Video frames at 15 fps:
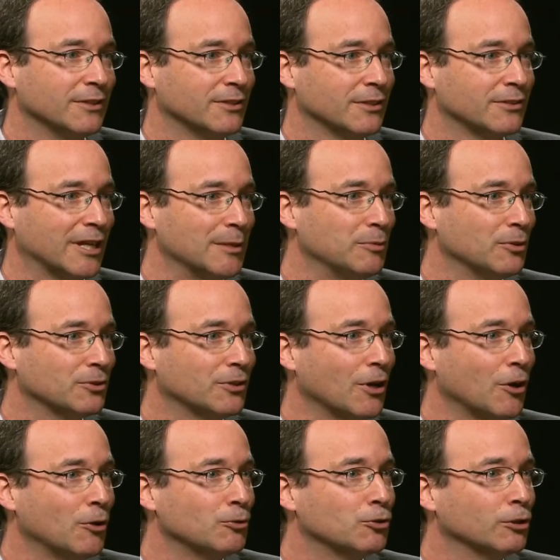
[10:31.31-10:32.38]
his disciples
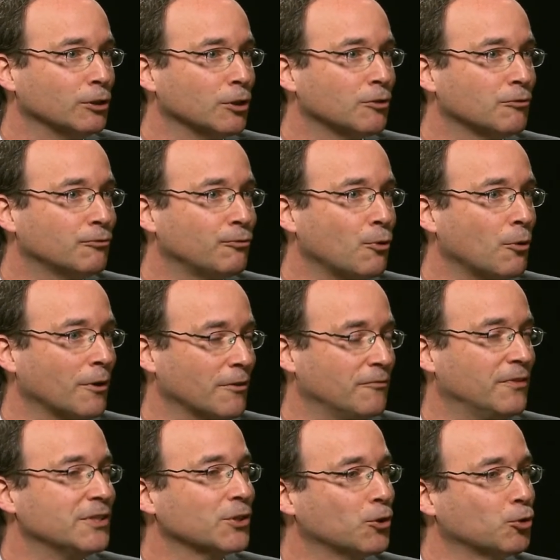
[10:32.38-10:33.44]
go to look for the
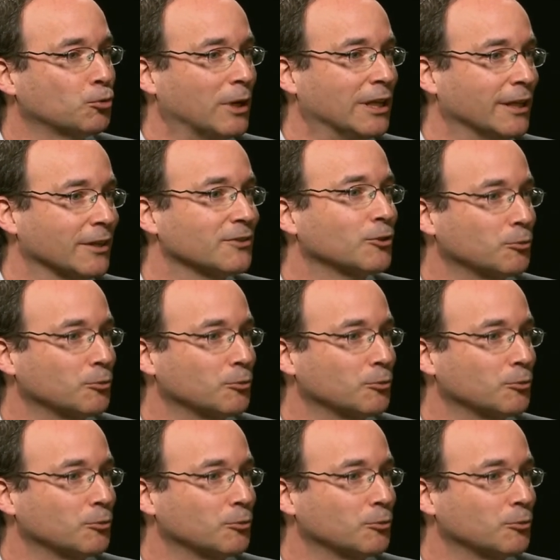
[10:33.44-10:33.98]
physical relics.